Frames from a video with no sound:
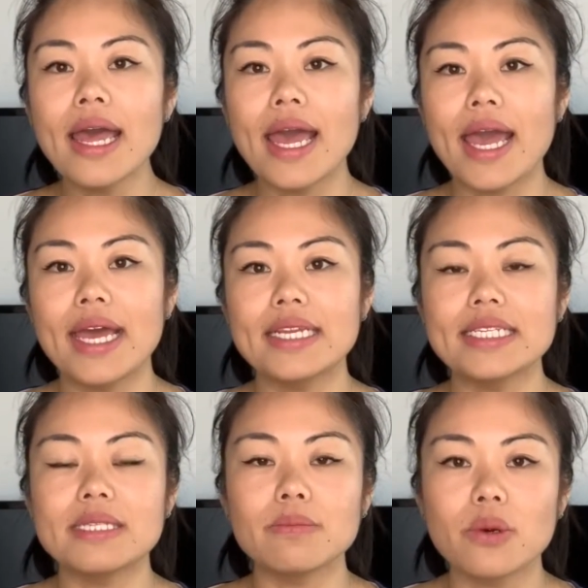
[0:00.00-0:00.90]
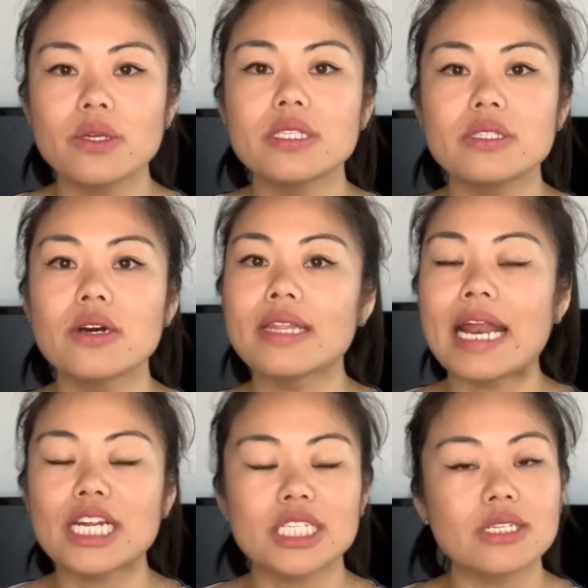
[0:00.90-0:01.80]
And it's important to know that
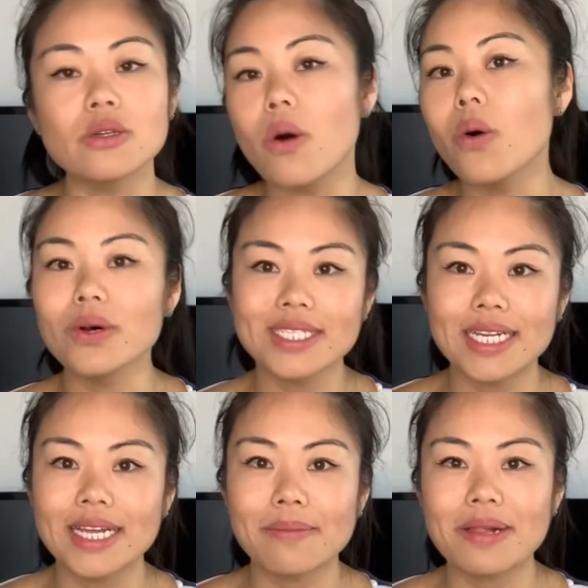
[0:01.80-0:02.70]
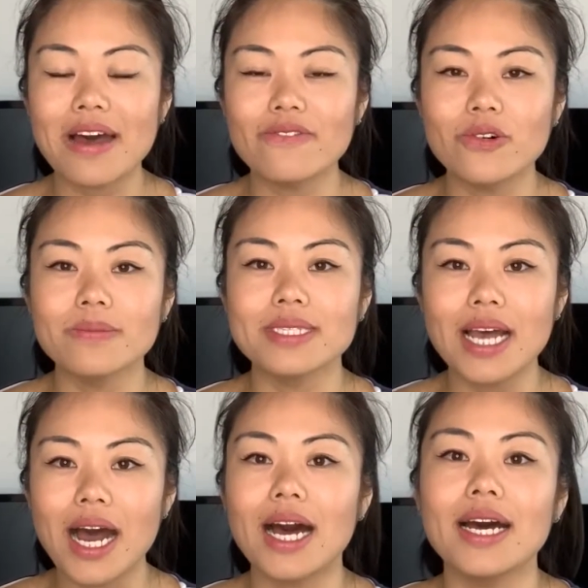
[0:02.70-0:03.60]
actually not all selling platforms
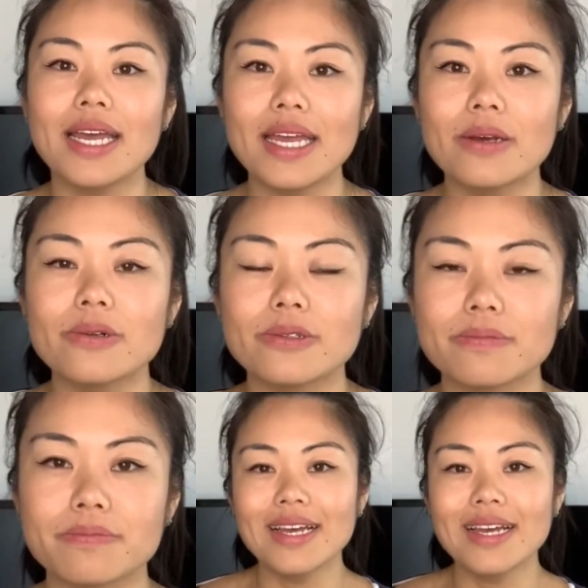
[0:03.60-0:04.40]
are equal.